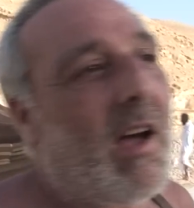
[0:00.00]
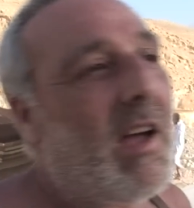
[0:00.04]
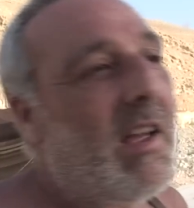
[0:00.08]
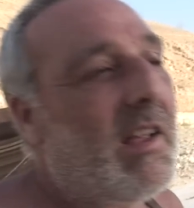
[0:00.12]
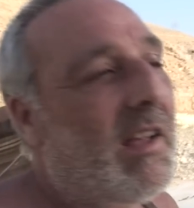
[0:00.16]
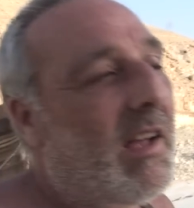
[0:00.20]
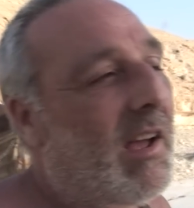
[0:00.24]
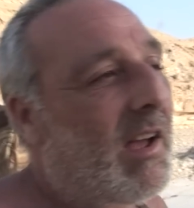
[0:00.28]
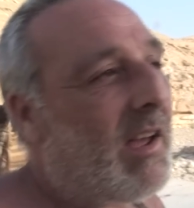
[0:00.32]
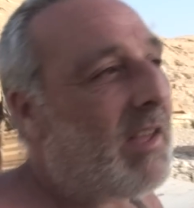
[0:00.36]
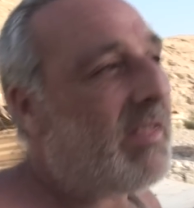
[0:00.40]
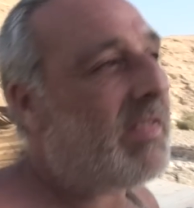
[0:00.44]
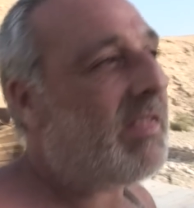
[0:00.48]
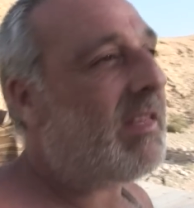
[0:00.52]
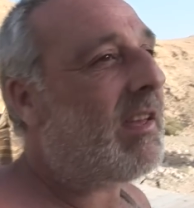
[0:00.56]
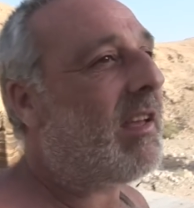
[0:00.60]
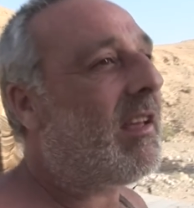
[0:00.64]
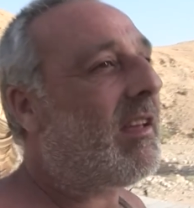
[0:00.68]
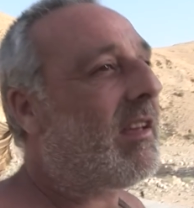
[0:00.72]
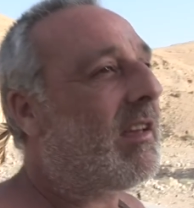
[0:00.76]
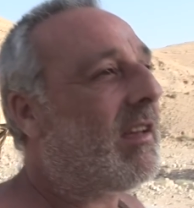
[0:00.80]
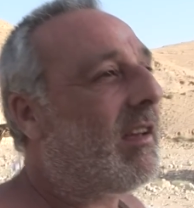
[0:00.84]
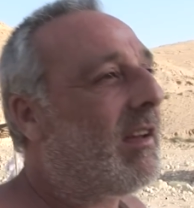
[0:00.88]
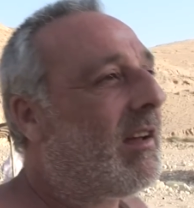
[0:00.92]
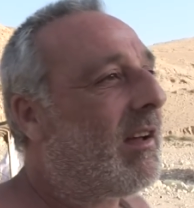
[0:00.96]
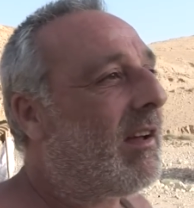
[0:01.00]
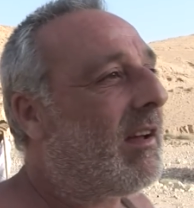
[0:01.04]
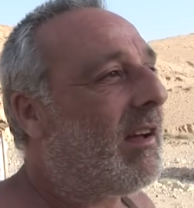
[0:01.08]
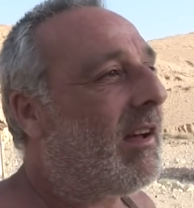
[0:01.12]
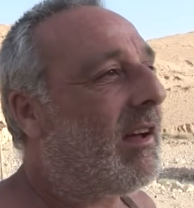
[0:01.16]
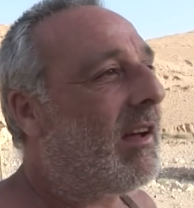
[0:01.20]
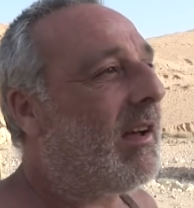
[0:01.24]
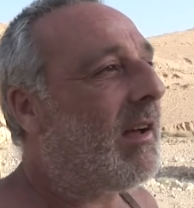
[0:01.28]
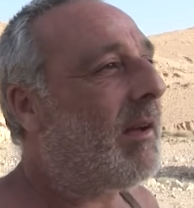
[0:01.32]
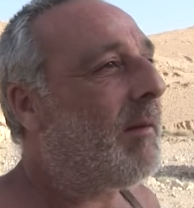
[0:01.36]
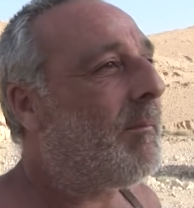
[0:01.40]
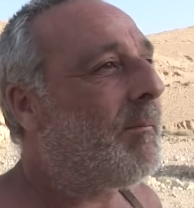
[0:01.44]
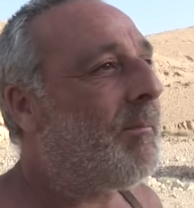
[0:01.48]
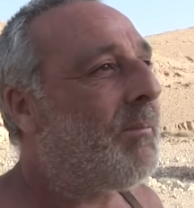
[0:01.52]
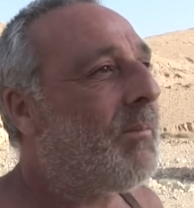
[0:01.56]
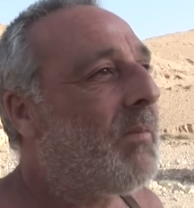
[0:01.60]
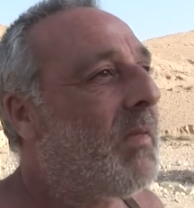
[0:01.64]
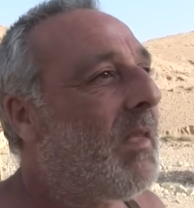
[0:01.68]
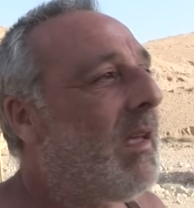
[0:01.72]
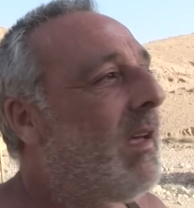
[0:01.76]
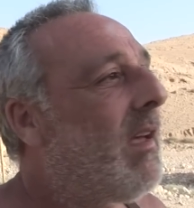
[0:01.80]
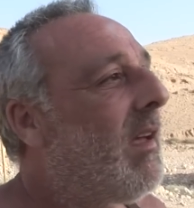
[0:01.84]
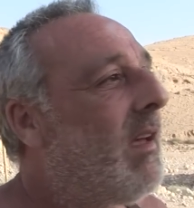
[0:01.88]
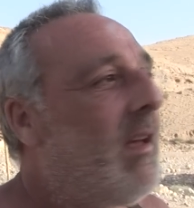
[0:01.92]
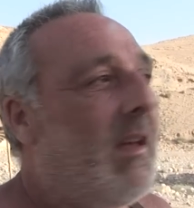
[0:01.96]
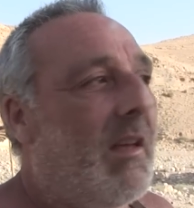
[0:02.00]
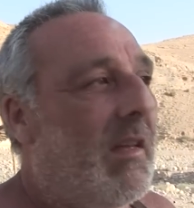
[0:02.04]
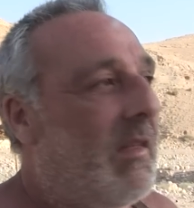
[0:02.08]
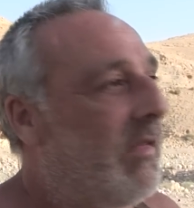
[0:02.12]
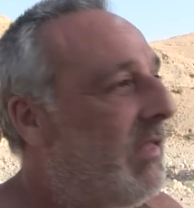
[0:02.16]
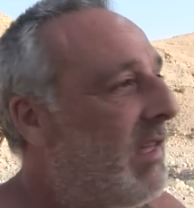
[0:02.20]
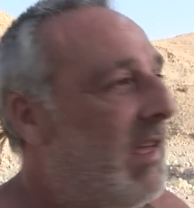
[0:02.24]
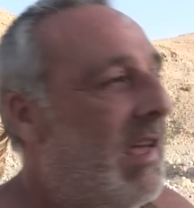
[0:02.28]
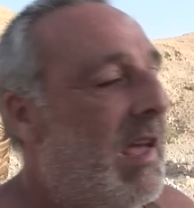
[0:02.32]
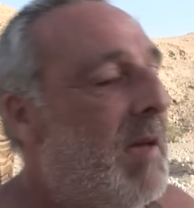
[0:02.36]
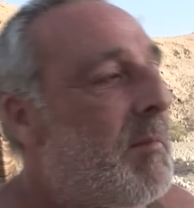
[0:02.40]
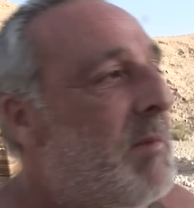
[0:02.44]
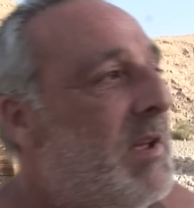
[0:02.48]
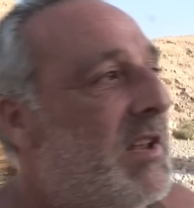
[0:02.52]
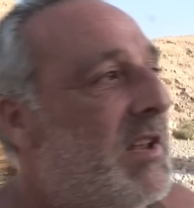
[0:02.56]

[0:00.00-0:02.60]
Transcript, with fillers: I, I think um, the